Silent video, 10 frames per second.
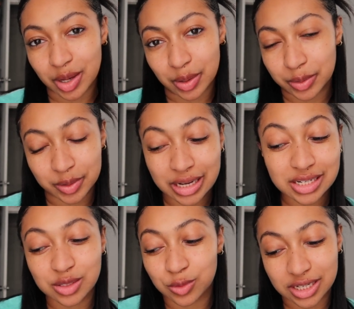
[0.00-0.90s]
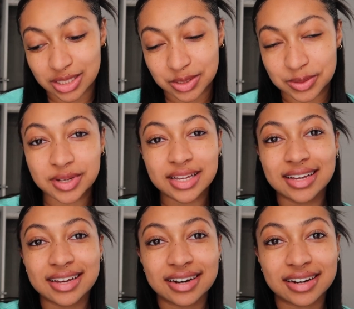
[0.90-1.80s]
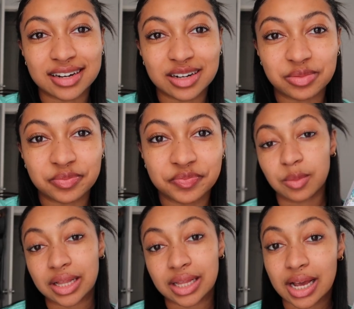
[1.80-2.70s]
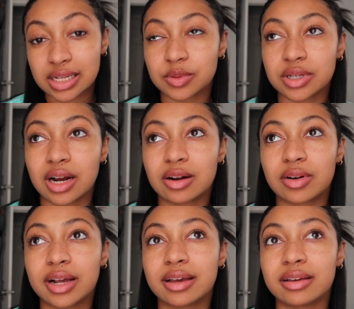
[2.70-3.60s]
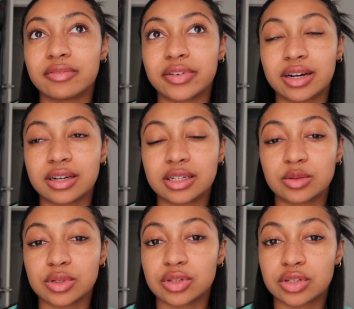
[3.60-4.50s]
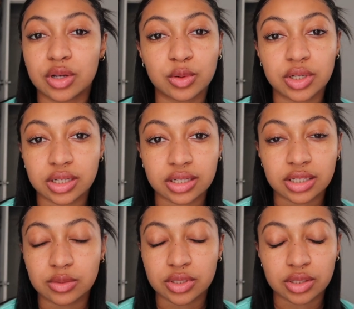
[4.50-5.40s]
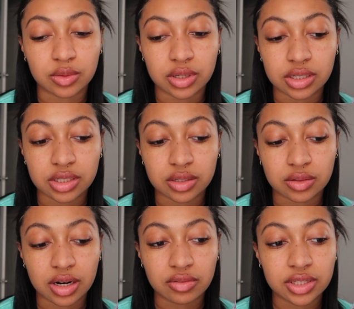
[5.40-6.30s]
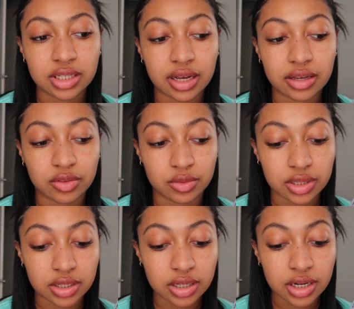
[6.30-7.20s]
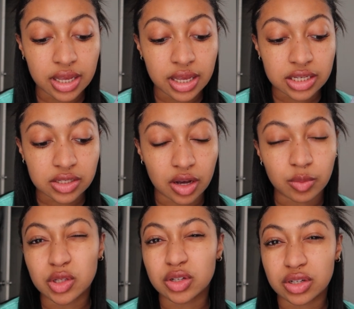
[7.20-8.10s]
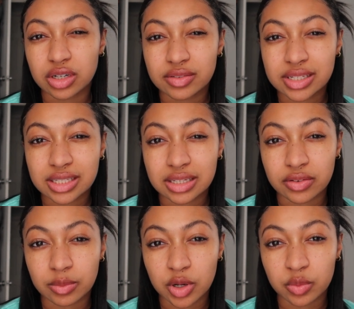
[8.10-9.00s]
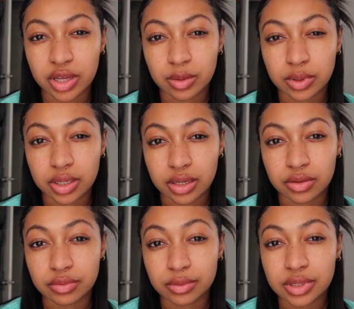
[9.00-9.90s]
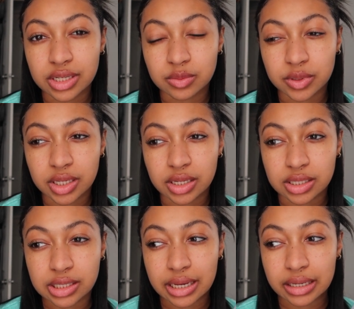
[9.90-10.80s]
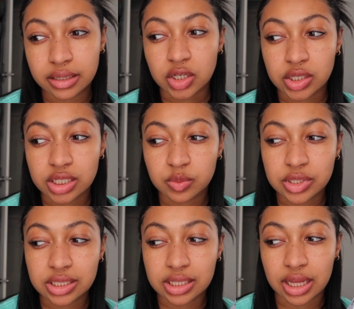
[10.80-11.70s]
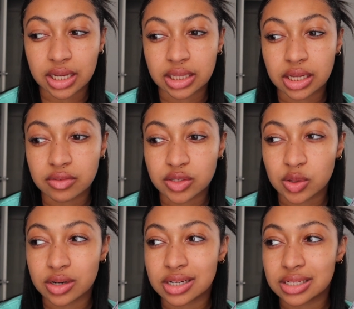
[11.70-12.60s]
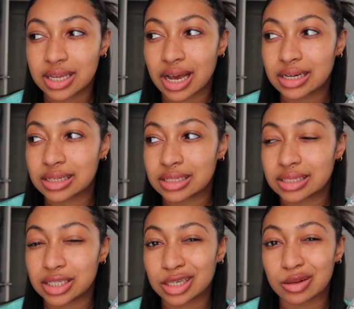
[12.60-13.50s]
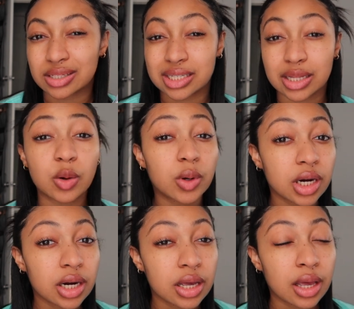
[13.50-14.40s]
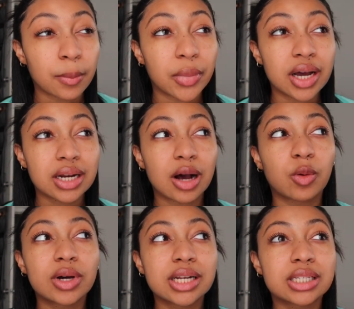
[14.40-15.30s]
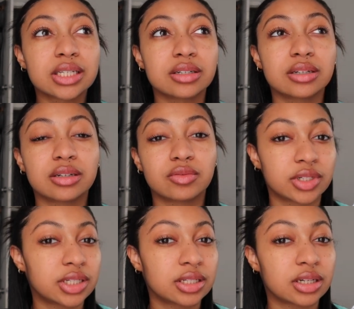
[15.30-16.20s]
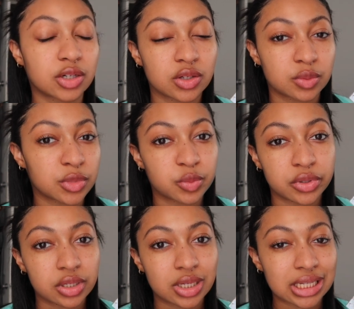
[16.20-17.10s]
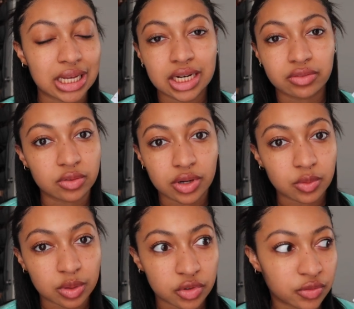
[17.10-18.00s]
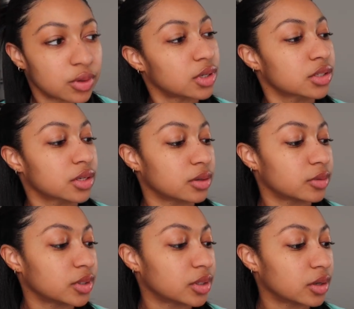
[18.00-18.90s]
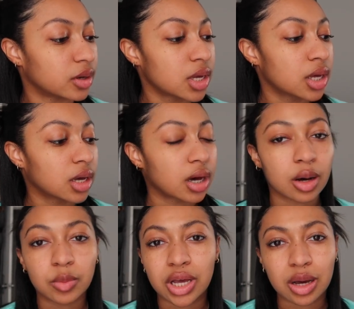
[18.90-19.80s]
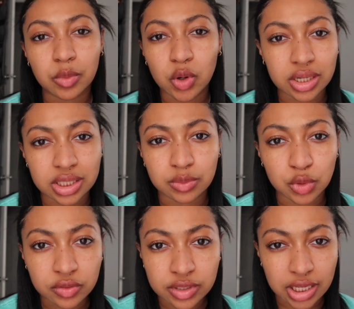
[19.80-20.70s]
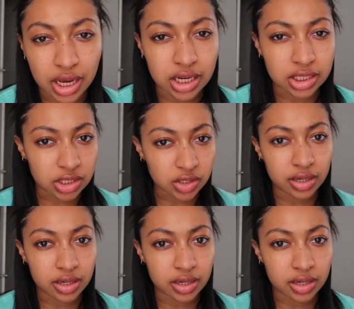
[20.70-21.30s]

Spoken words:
I don't know. I just wanted to. My last book I read, Verity, was so good. It was so good. So I really like thriller. So I'm a little nervous if I'm going to be able to get through this because like Christmas and like love stories kind of tend to go slower. But I wanted to read a Christmas book because I never read one before. So, you know, I'm more into movies. Like, I just